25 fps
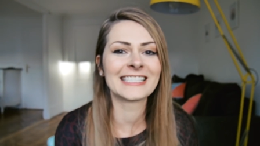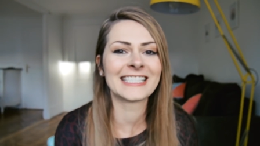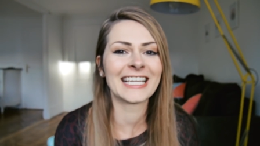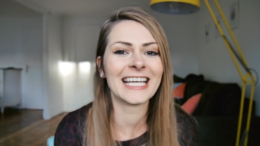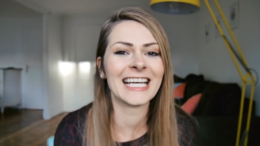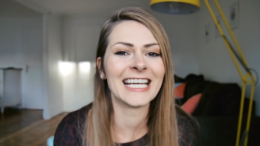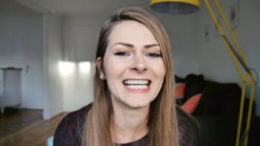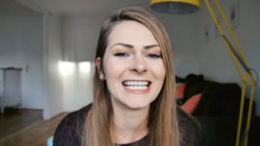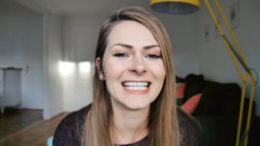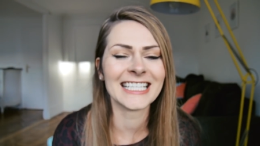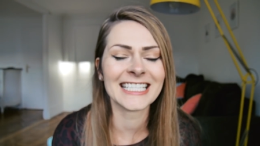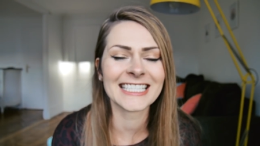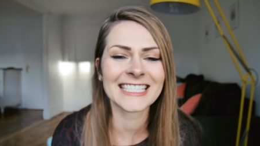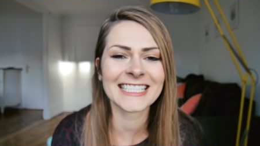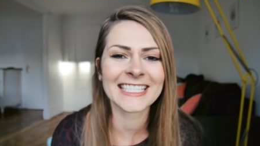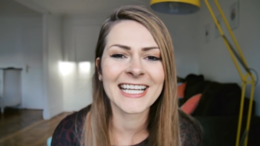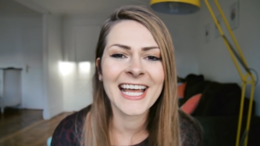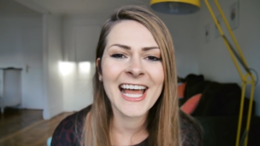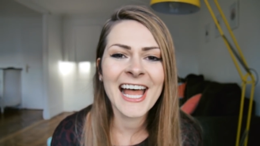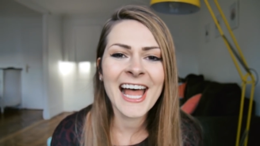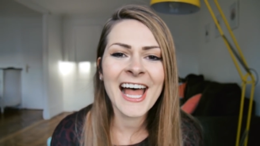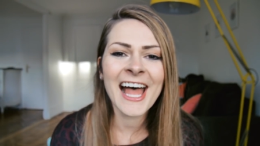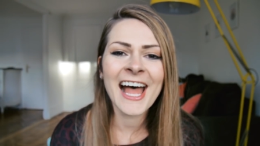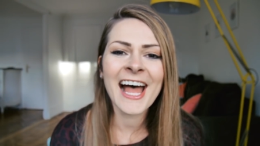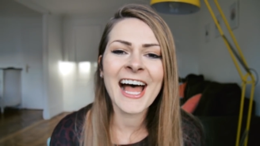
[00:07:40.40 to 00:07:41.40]
visas.
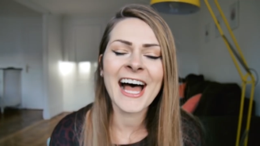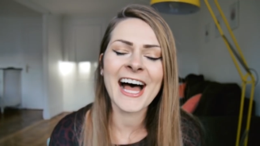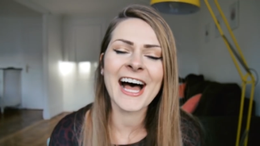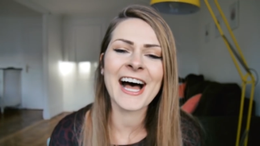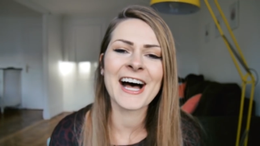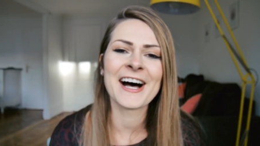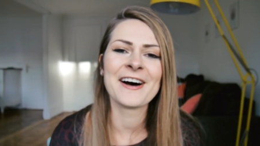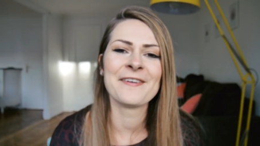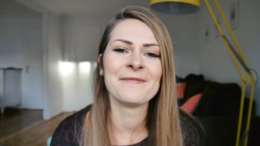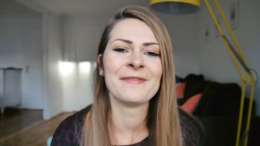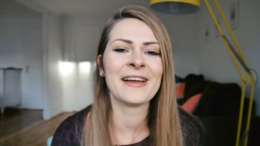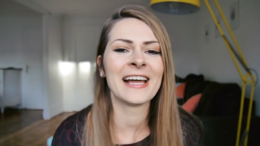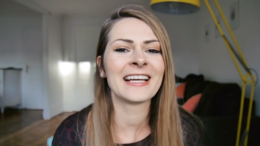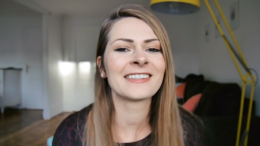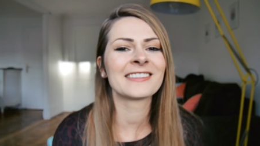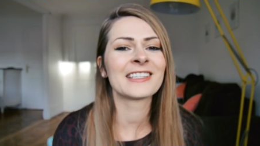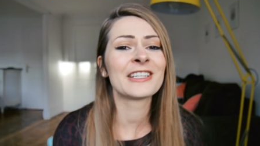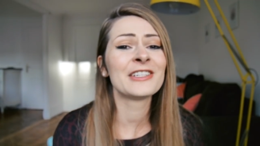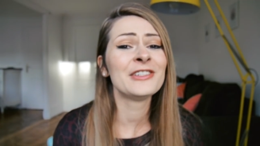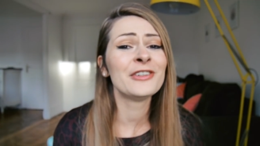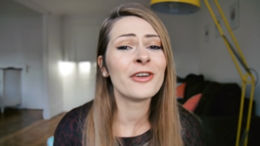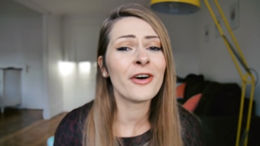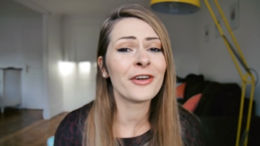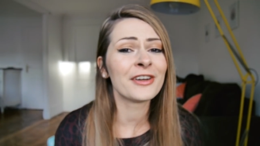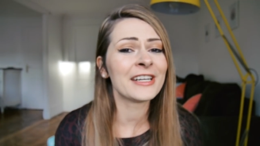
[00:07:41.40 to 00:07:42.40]
Um,
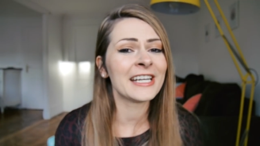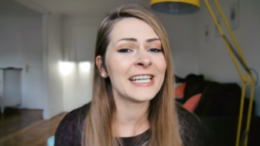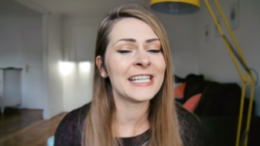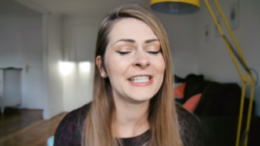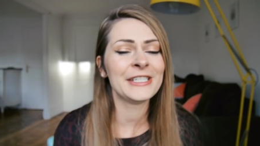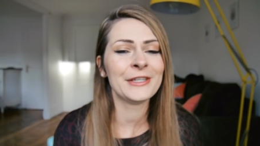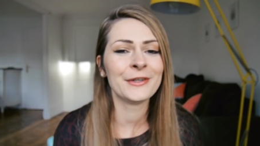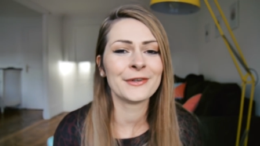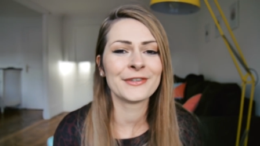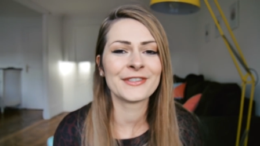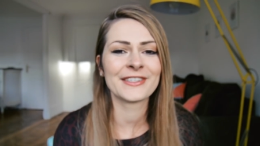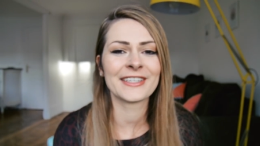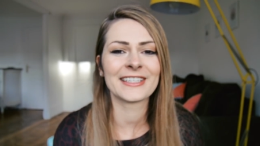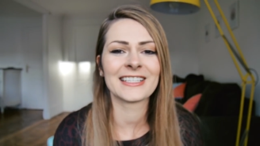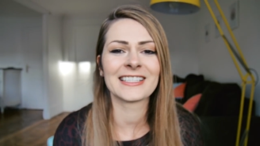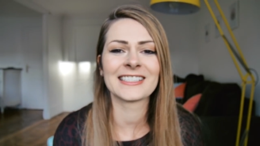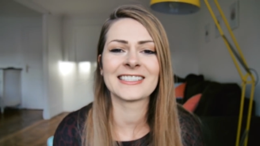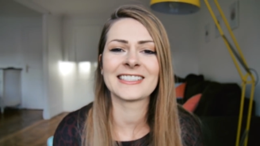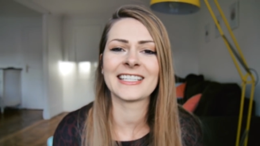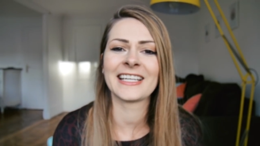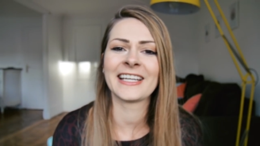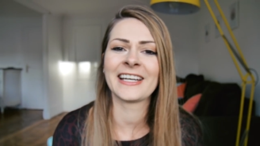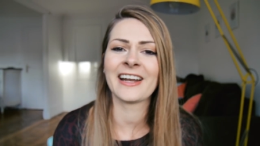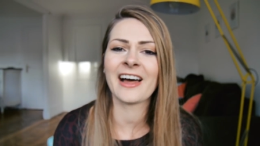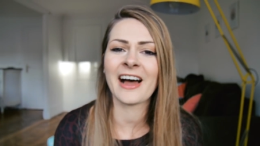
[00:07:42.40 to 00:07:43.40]
as a non EU
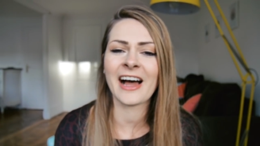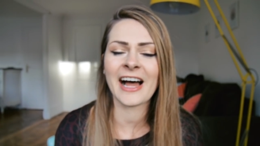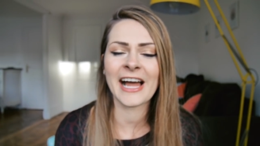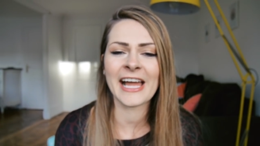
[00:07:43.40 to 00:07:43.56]
citizen,